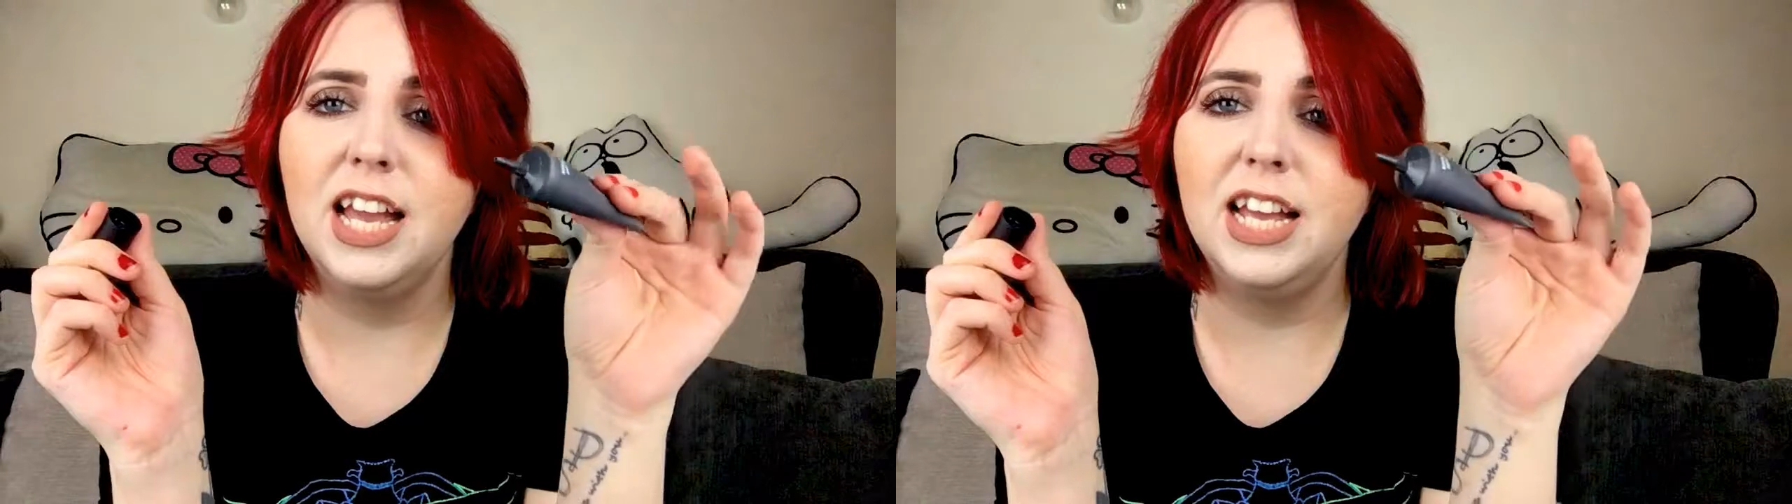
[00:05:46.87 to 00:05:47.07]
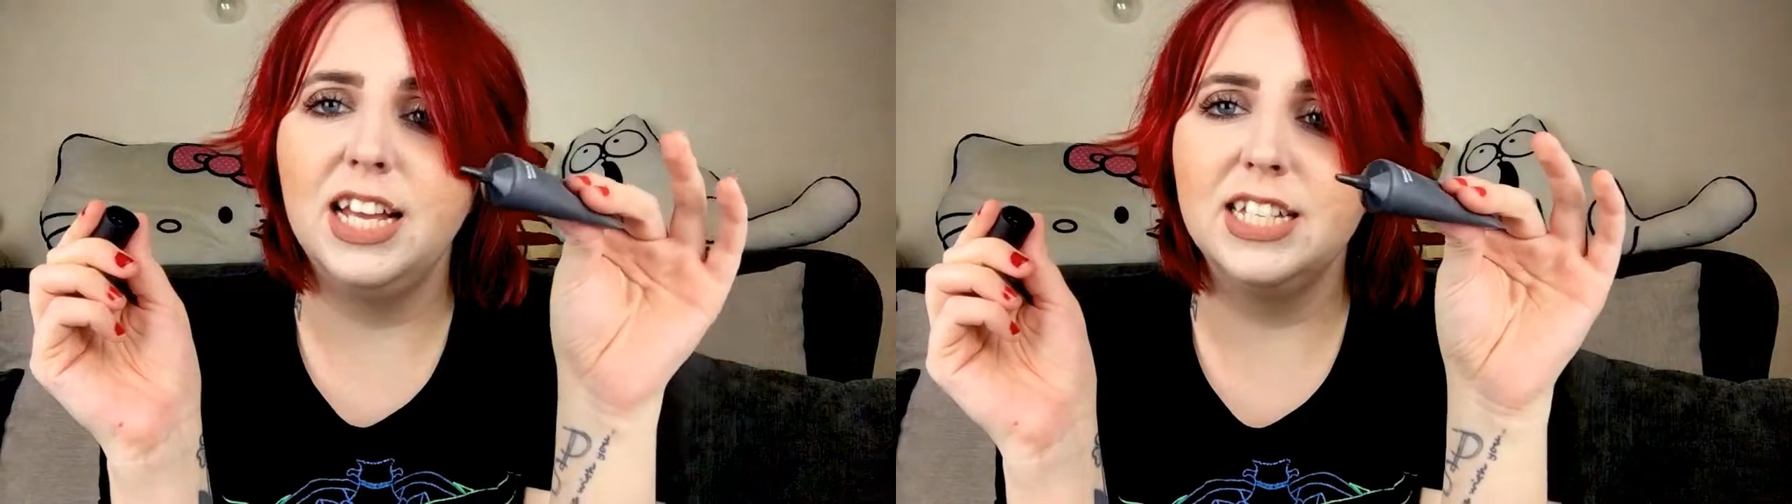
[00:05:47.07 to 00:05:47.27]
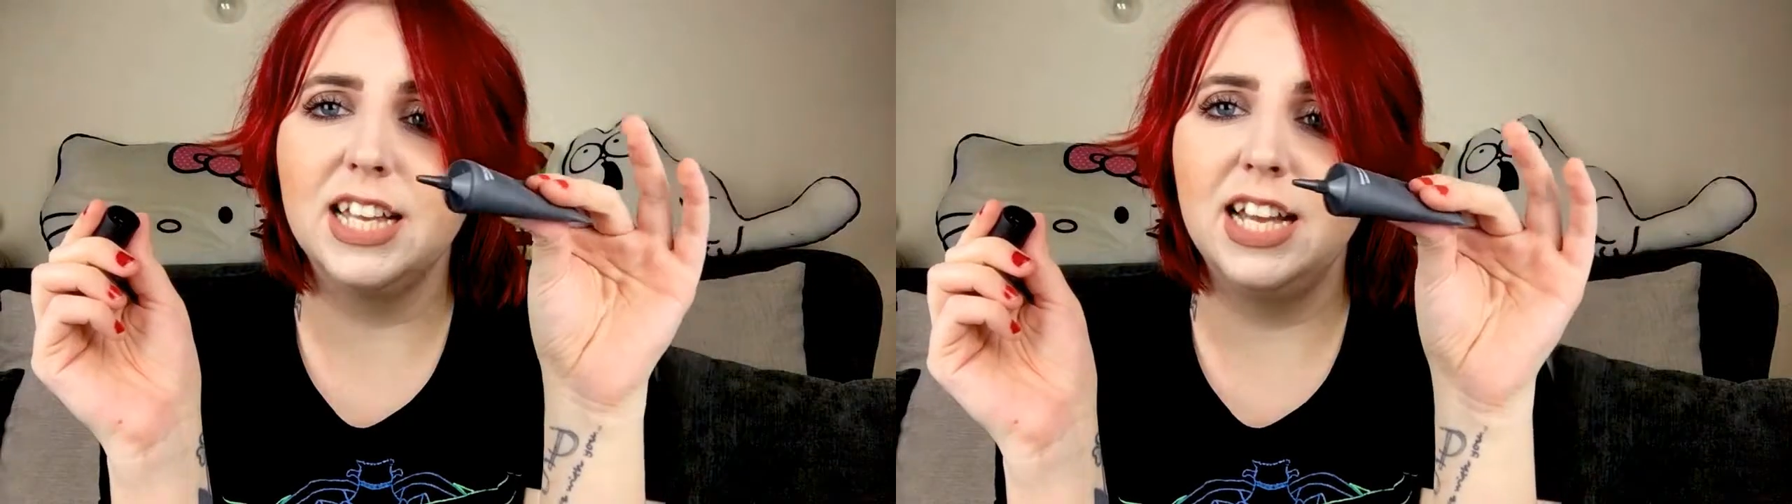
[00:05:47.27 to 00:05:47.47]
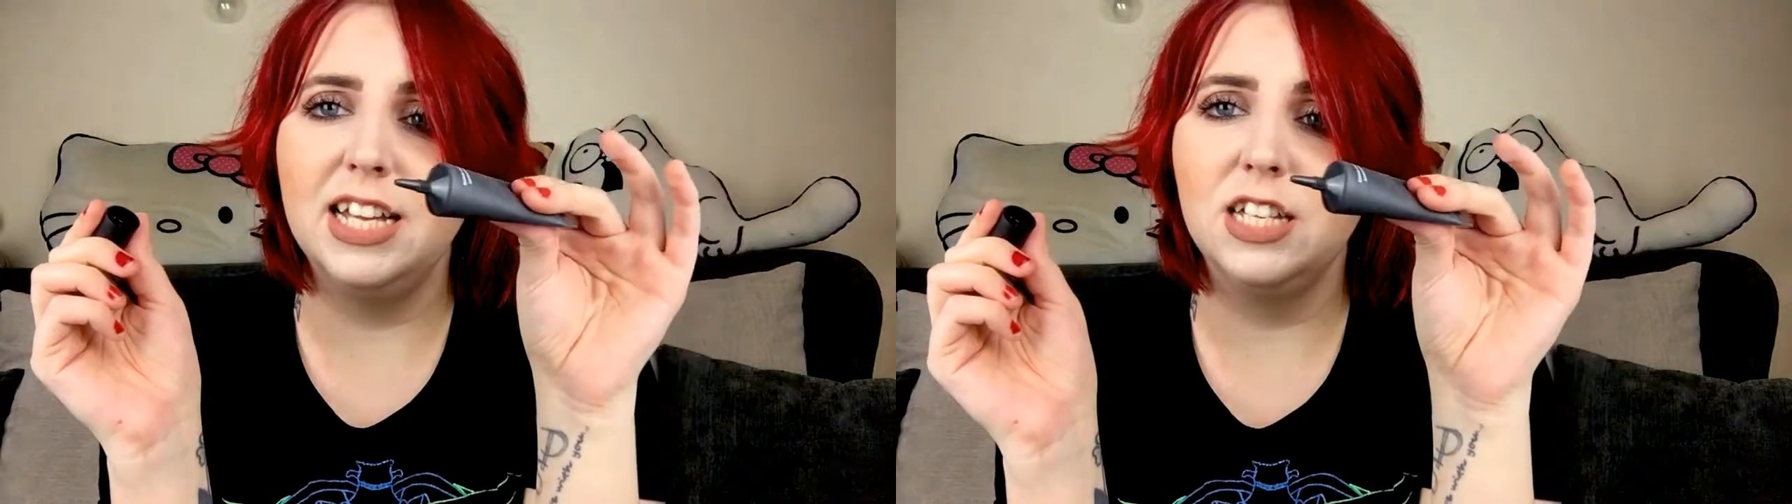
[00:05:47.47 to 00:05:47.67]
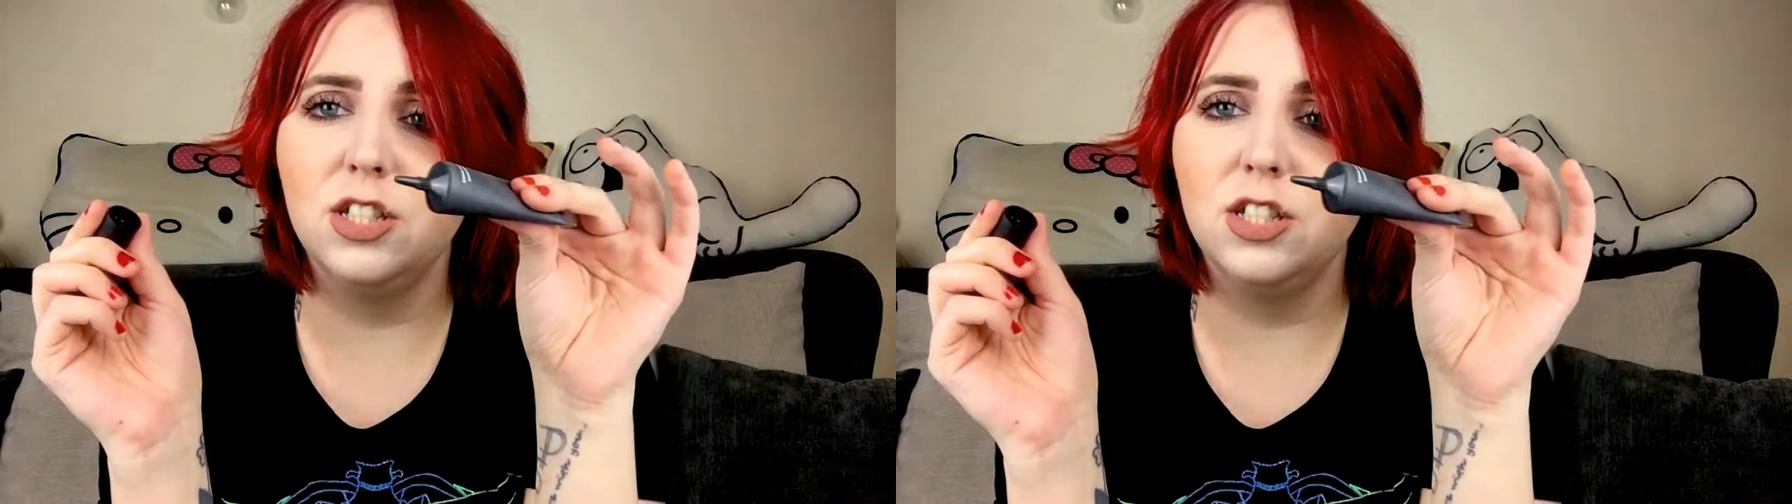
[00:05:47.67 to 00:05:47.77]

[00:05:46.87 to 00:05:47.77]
It is a